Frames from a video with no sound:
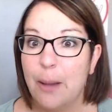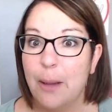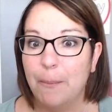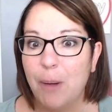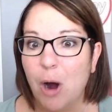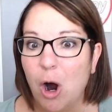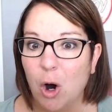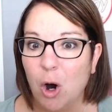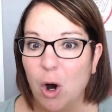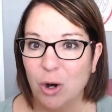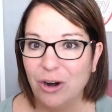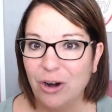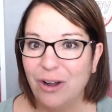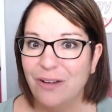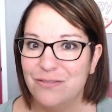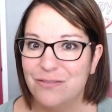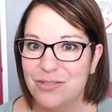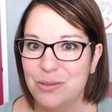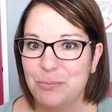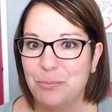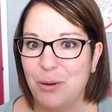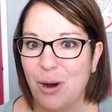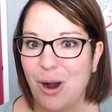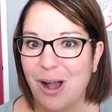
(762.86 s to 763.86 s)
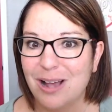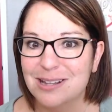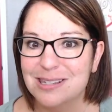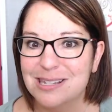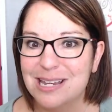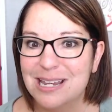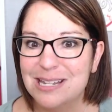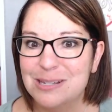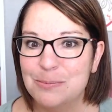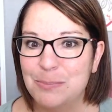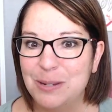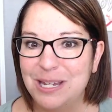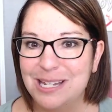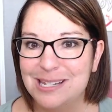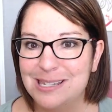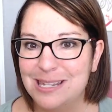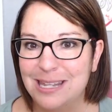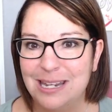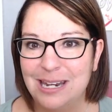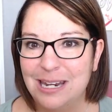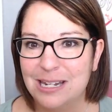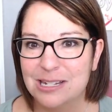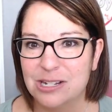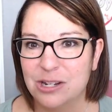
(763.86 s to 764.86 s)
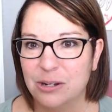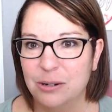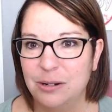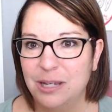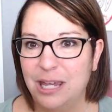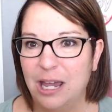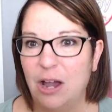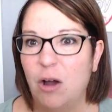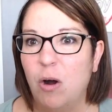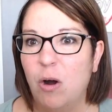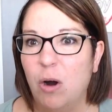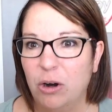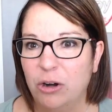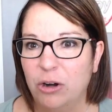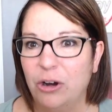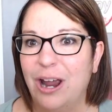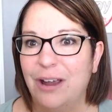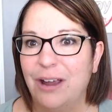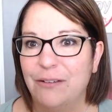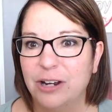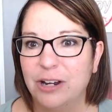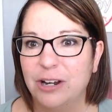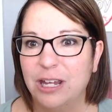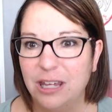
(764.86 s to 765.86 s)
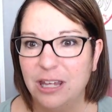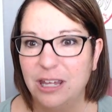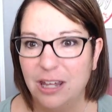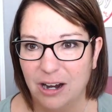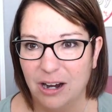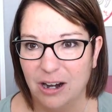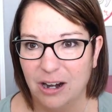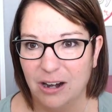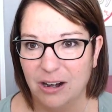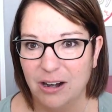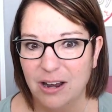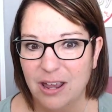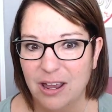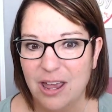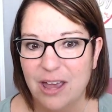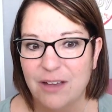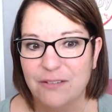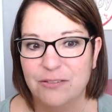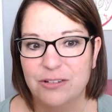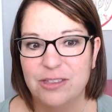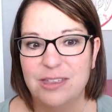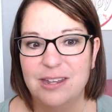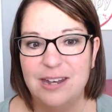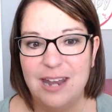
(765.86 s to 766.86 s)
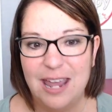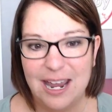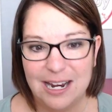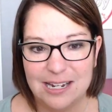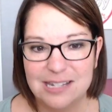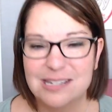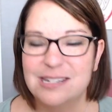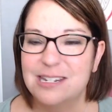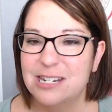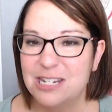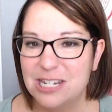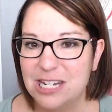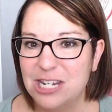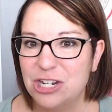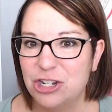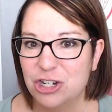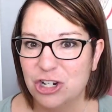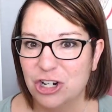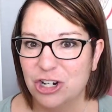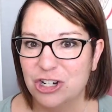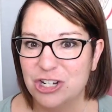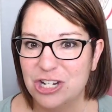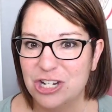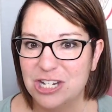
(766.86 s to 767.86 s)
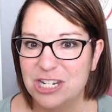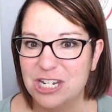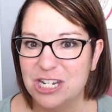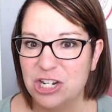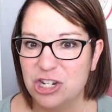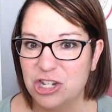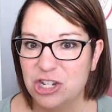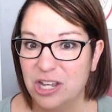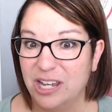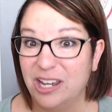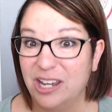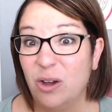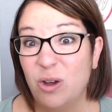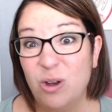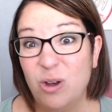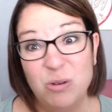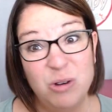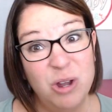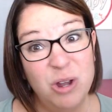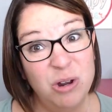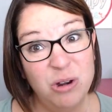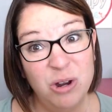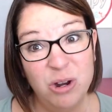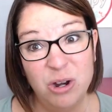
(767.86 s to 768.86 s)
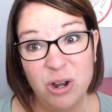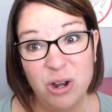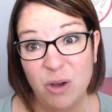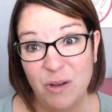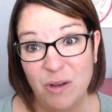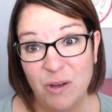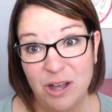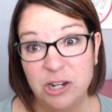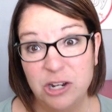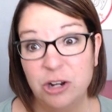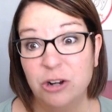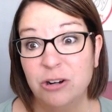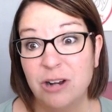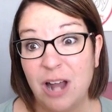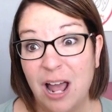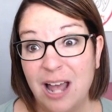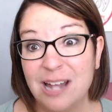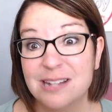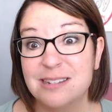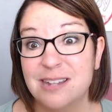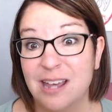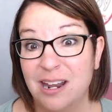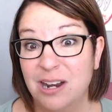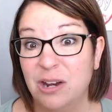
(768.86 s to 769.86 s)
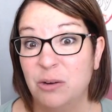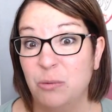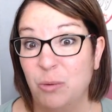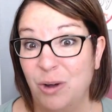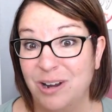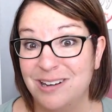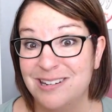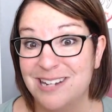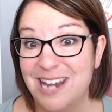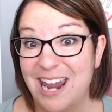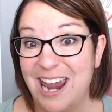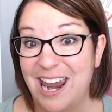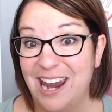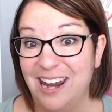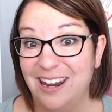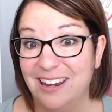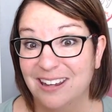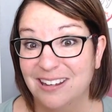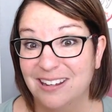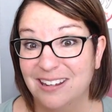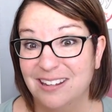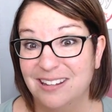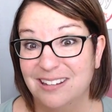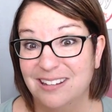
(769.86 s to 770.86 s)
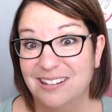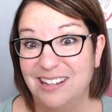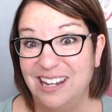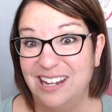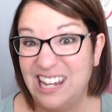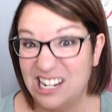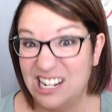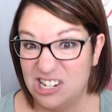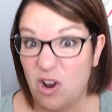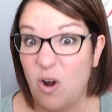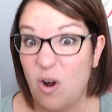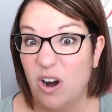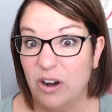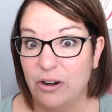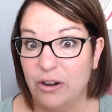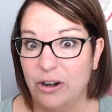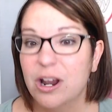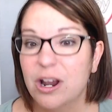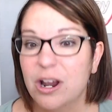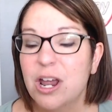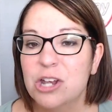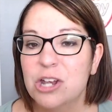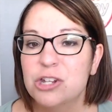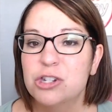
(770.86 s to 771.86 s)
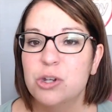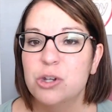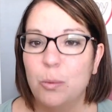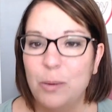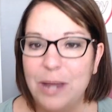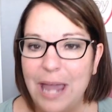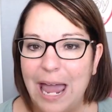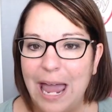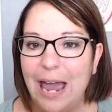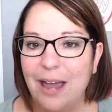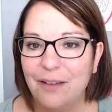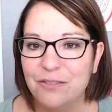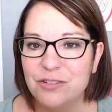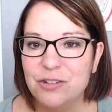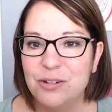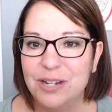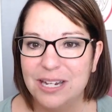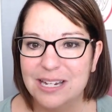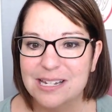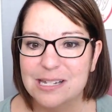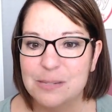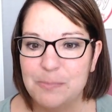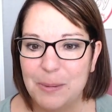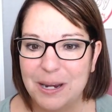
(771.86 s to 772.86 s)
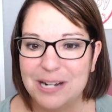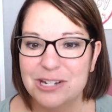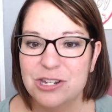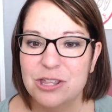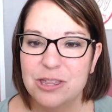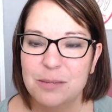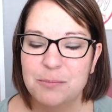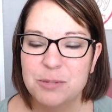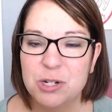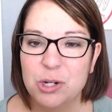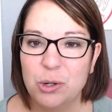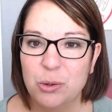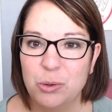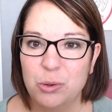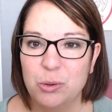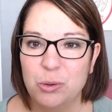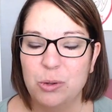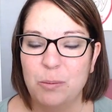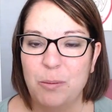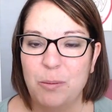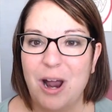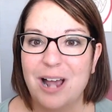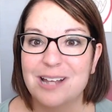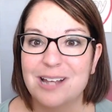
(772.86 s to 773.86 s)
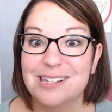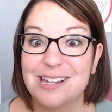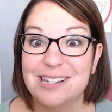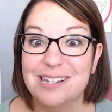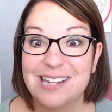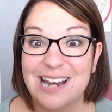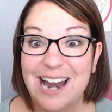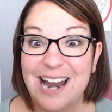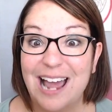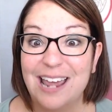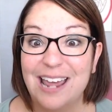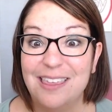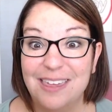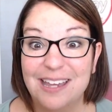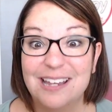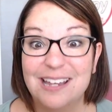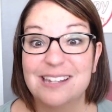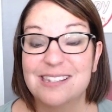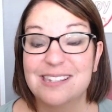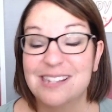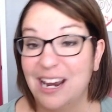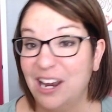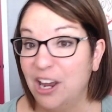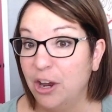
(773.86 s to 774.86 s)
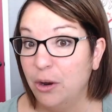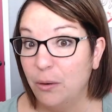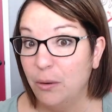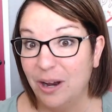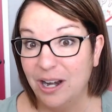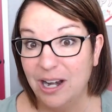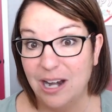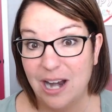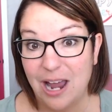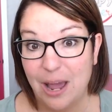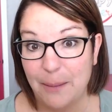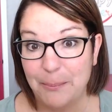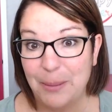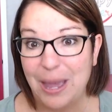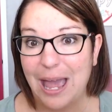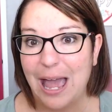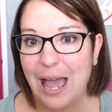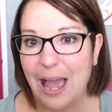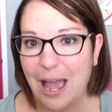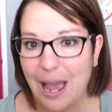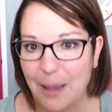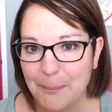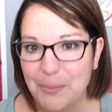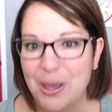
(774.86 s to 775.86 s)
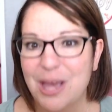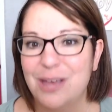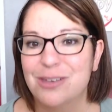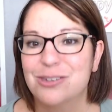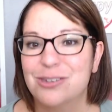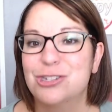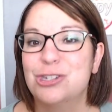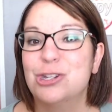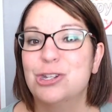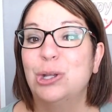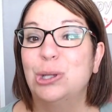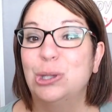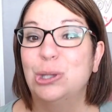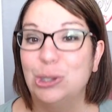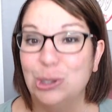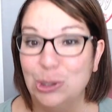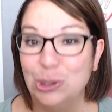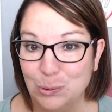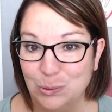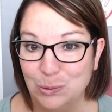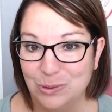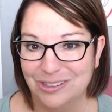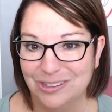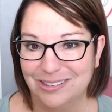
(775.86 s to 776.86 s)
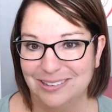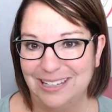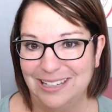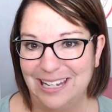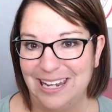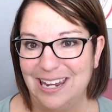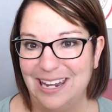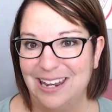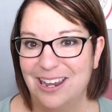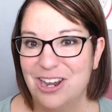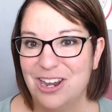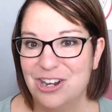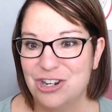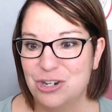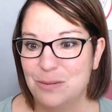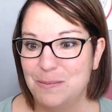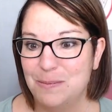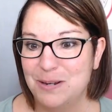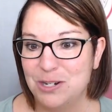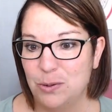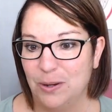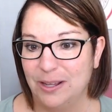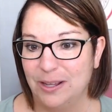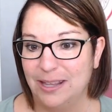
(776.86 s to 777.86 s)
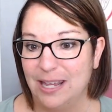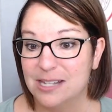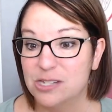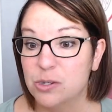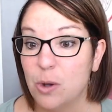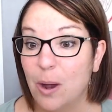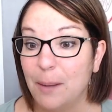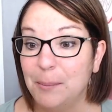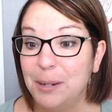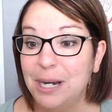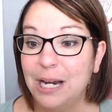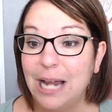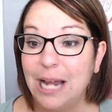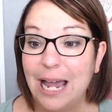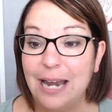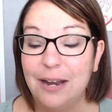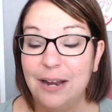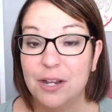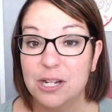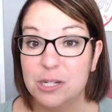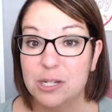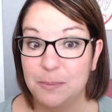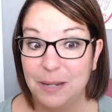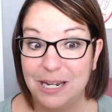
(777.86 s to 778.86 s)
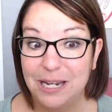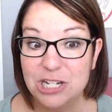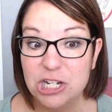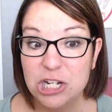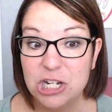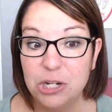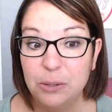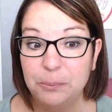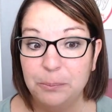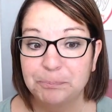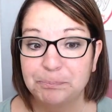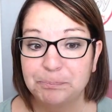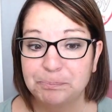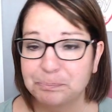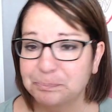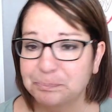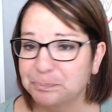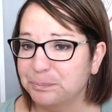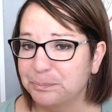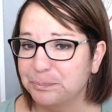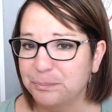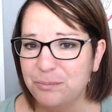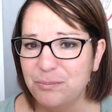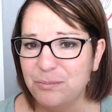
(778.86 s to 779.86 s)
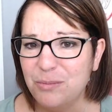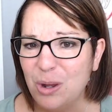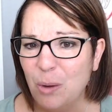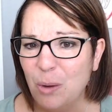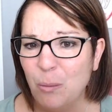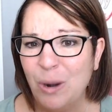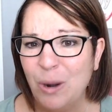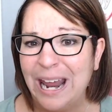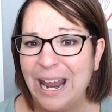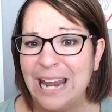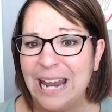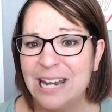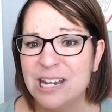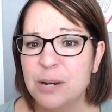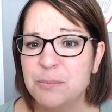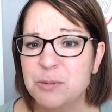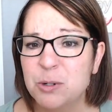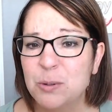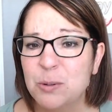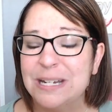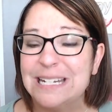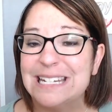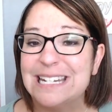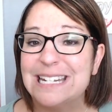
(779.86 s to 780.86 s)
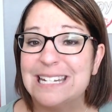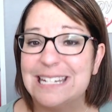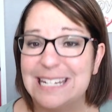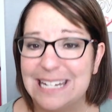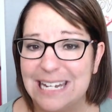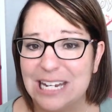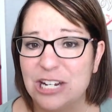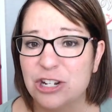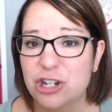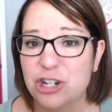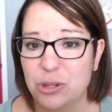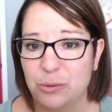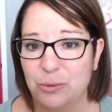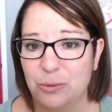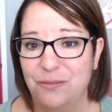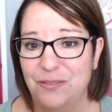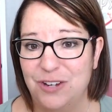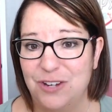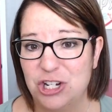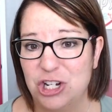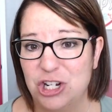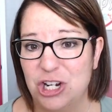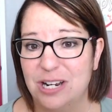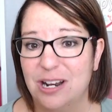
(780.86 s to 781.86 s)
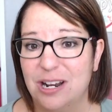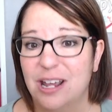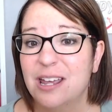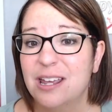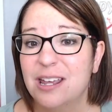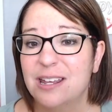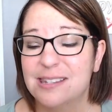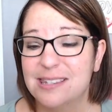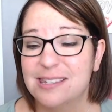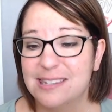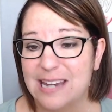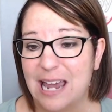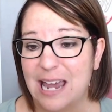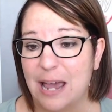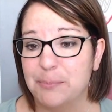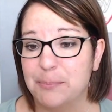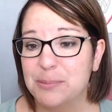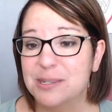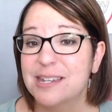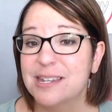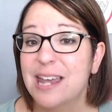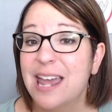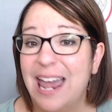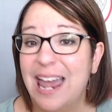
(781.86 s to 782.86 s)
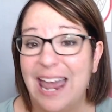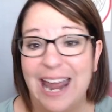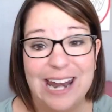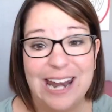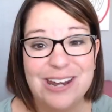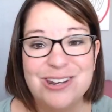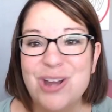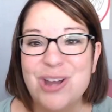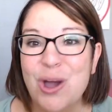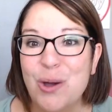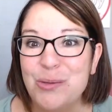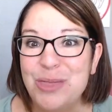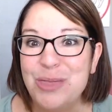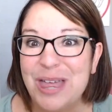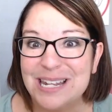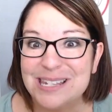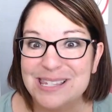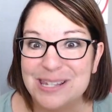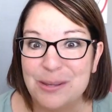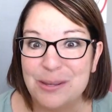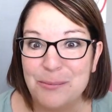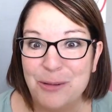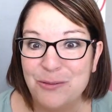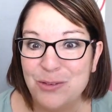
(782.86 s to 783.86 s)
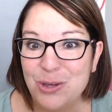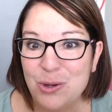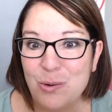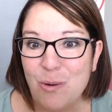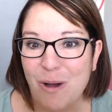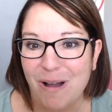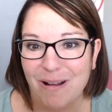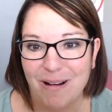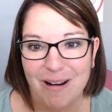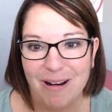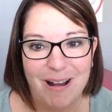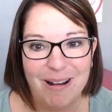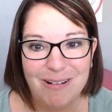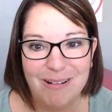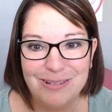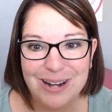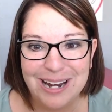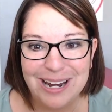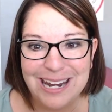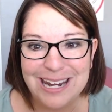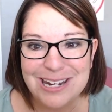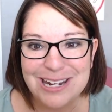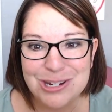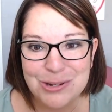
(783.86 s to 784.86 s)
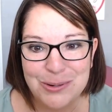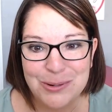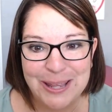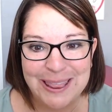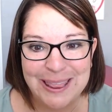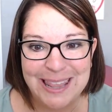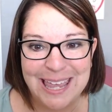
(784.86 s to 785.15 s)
part of the process, because then it's going to get harder every year for the next teacher to teach like, oh, no, no, no, hon, you're not done in one day. It gets harder. So we have to expect them to go through the process. And I think second grade and up absolutely should be doing this. So I'm going to kind of explain to you what I ended up doing to teach the revision steps. And I know that some of you are already doing